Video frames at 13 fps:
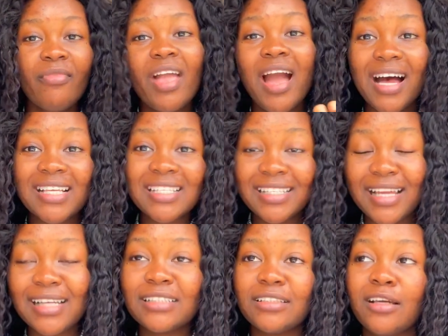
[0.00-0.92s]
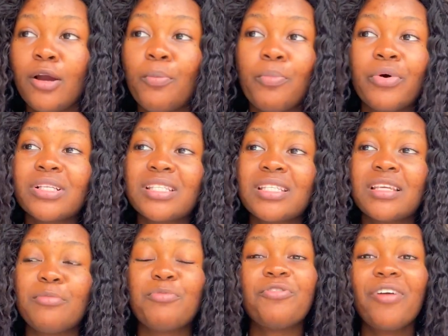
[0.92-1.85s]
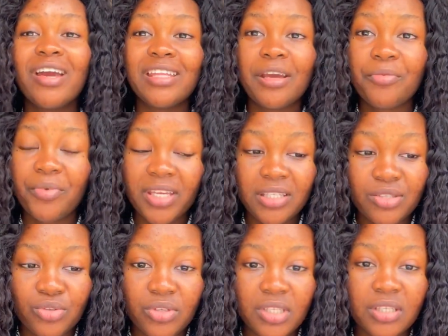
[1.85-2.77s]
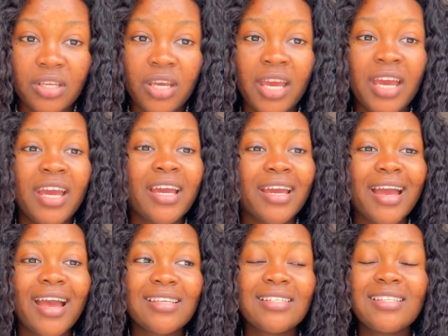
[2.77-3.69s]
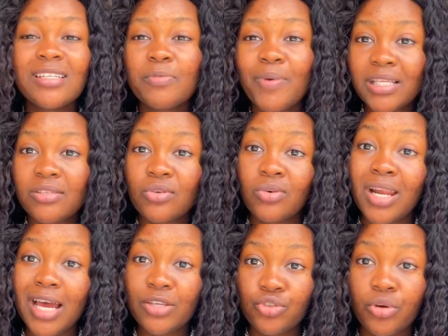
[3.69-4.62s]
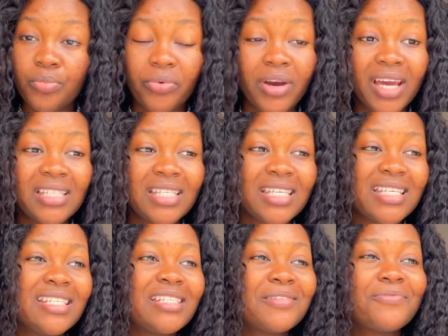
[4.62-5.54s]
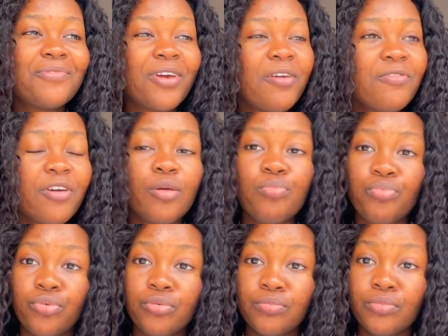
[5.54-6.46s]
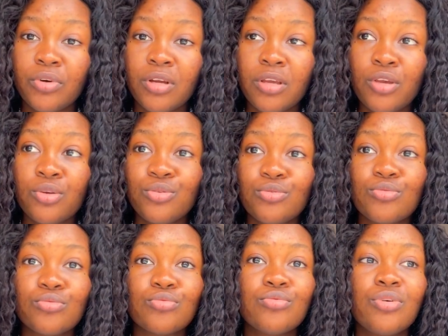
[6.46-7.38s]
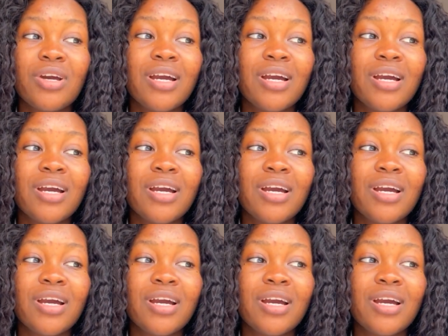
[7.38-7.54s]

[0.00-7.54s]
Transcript: as a nanny. But before I dive right into it, guys, this particular job, right, it is very prone to